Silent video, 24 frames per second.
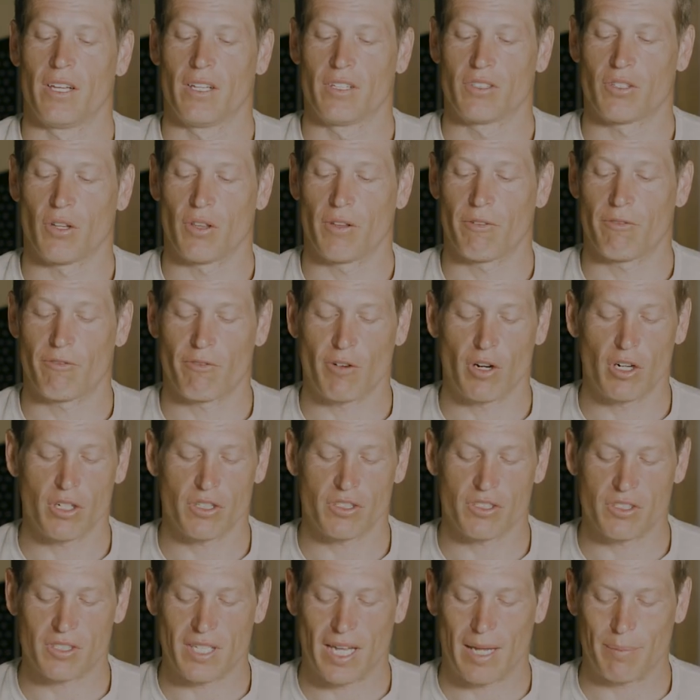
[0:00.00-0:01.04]
So the
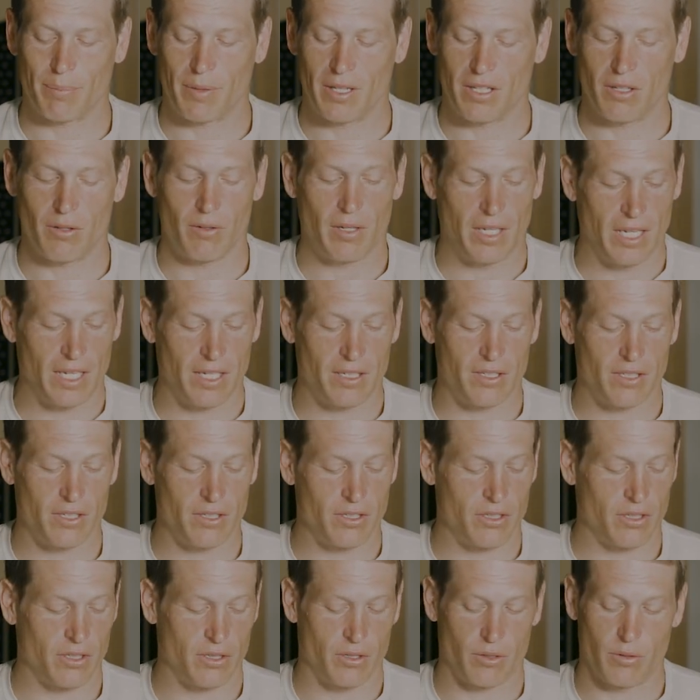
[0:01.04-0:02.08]
first step that you need to
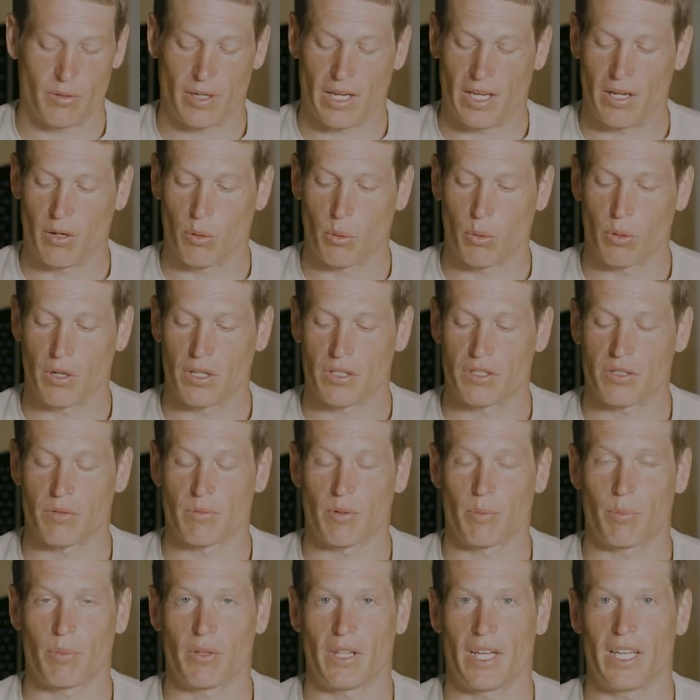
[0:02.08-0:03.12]
do in order to
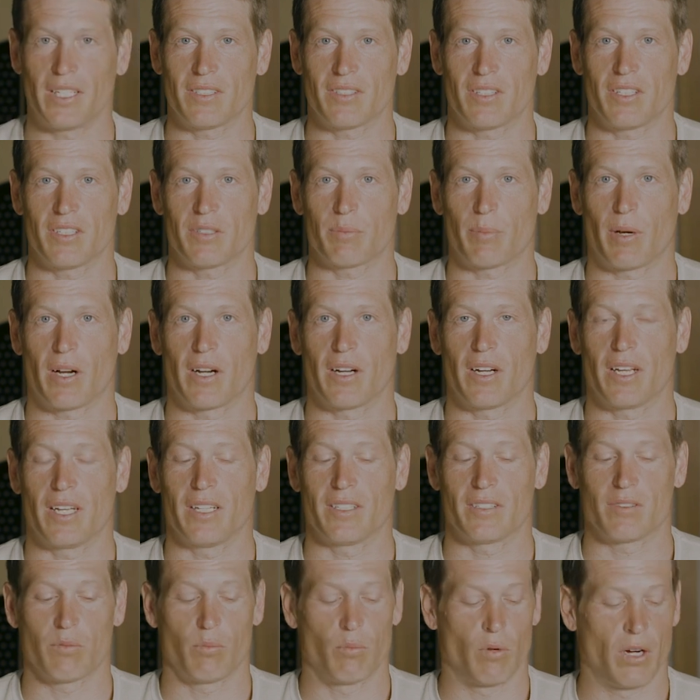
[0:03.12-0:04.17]
replace this part
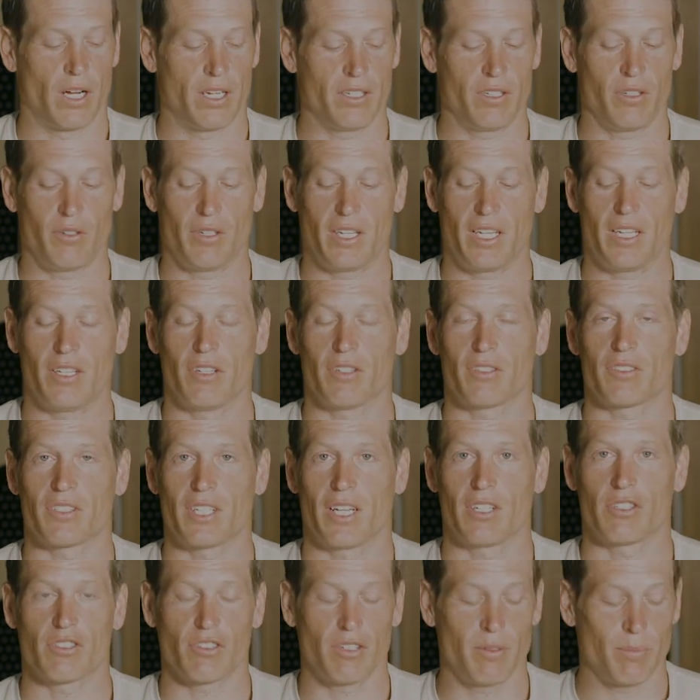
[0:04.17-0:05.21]
is, one, you need your
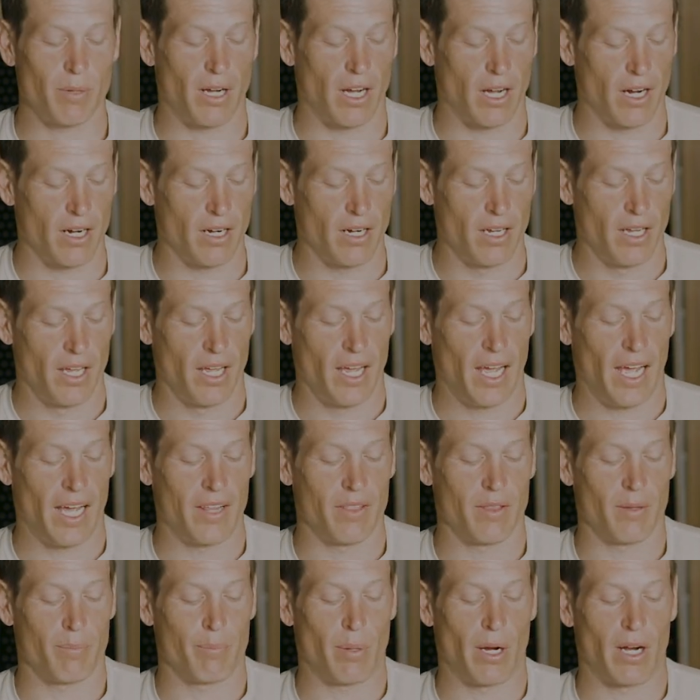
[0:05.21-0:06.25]
Sentry bar
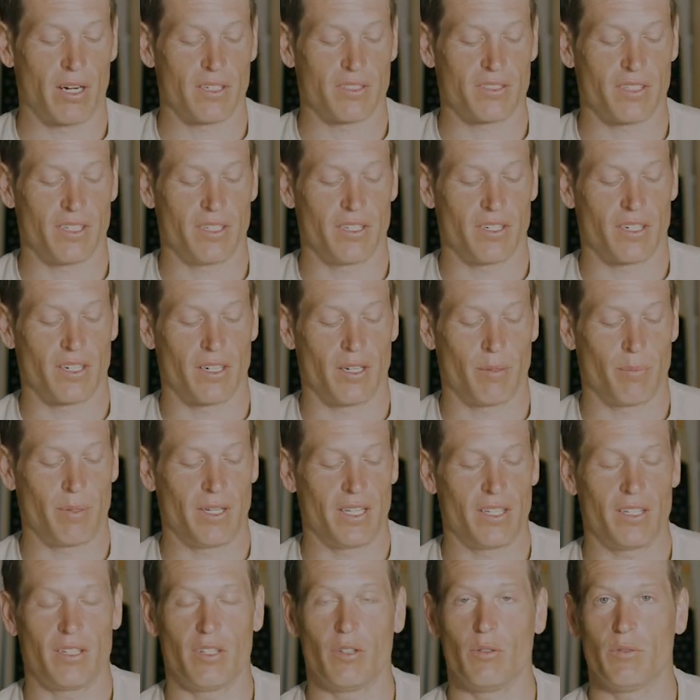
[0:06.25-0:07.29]
and the parts that you're going to be
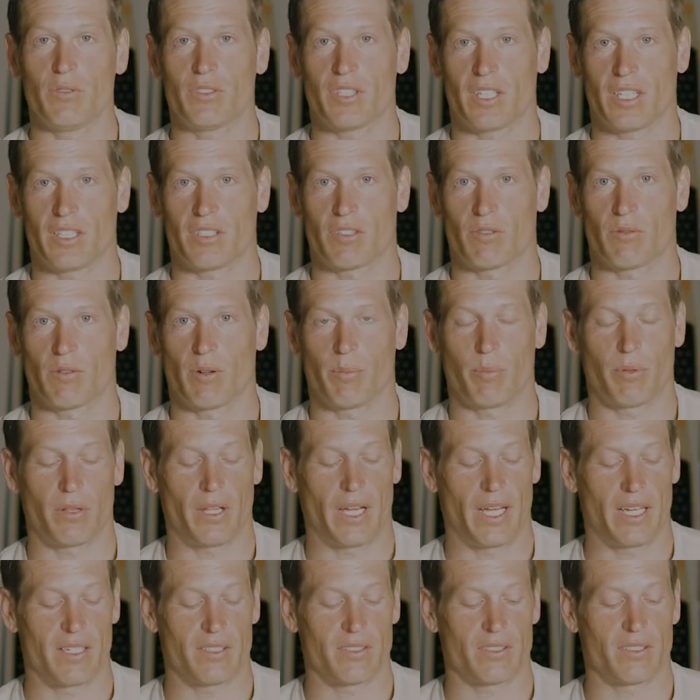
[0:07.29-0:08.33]
using to
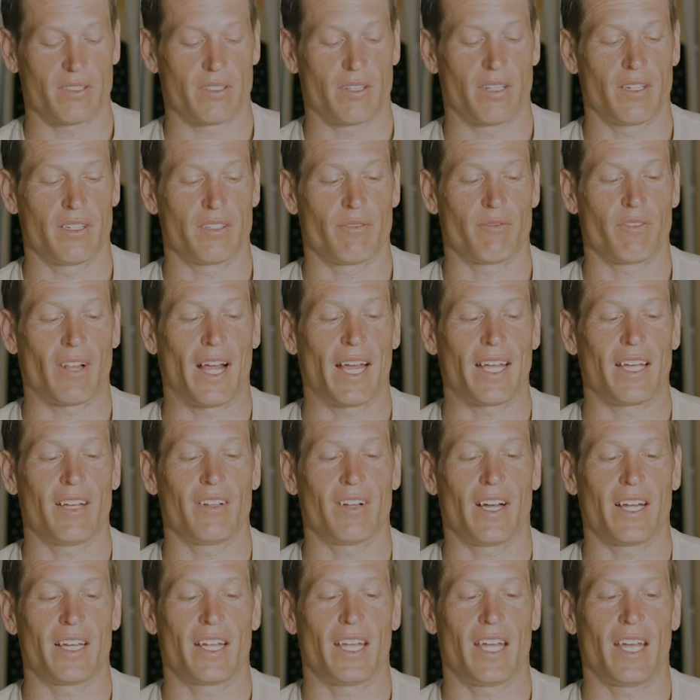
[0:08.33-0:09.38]
replace. The flagging
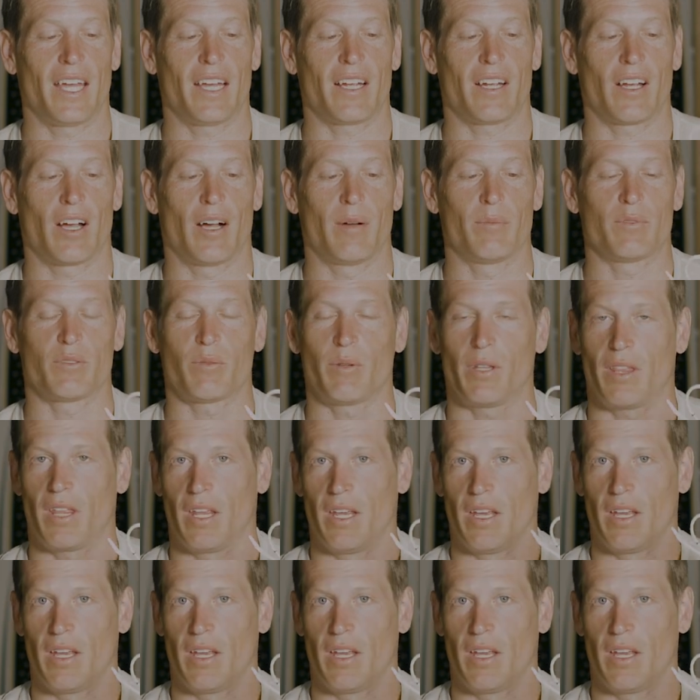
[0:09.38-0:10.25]
line kit comes with